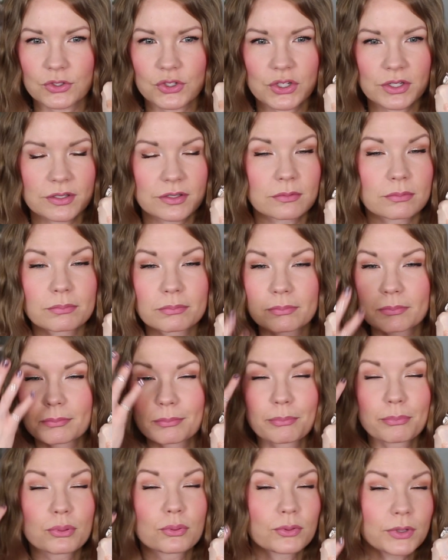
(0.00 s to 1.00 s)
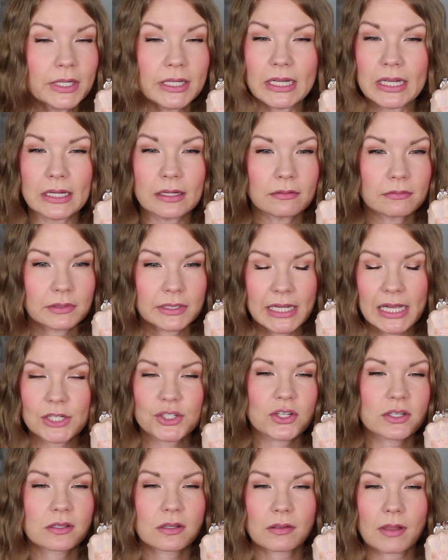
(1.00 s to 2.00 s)
Just pretty,
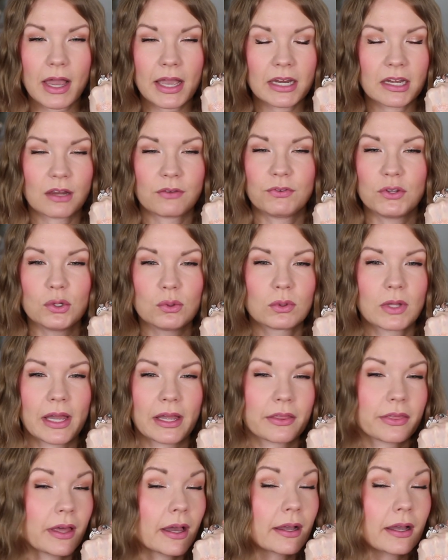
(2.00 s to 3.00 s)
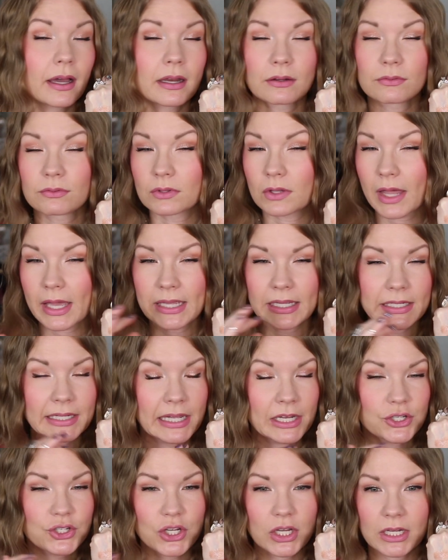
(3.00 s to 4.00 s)
catches the light. If you like that kind of light
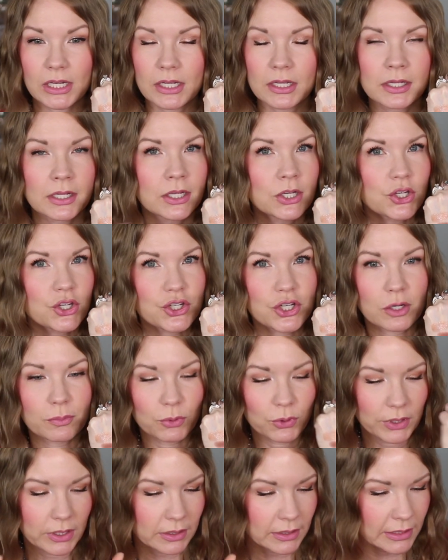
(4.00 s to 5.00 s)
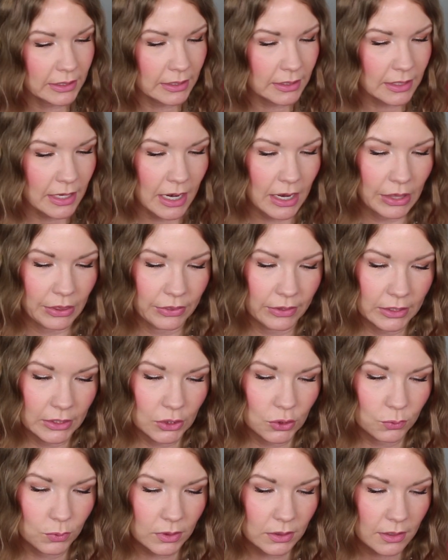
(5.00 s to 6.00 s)
catching shimmery lid, I
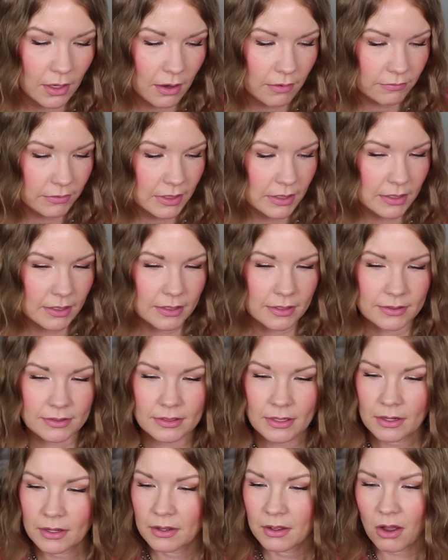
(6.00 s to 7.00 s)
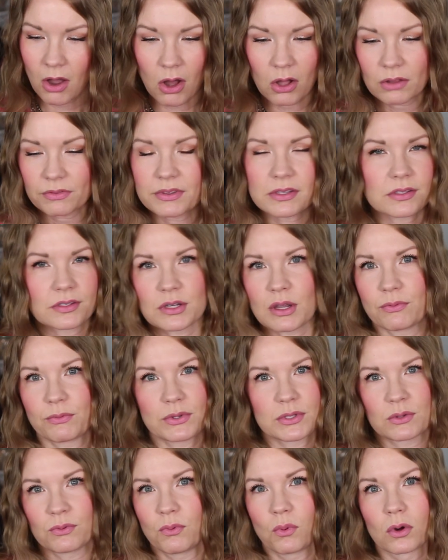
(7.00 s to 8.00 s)
think you would love these. All of this stuff
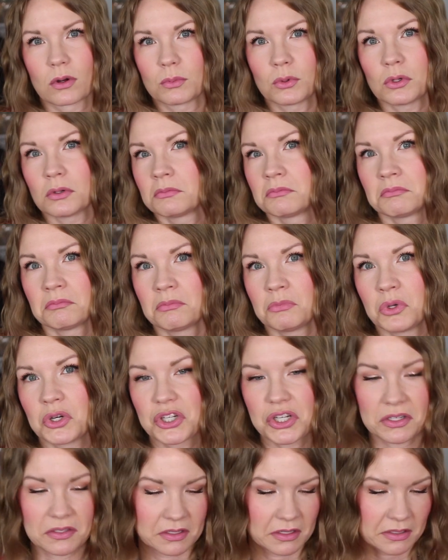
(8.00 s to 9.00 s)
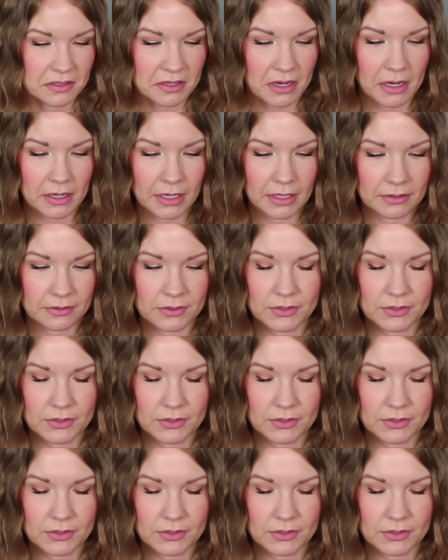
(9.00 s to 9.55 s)
was affordable, which is exciting.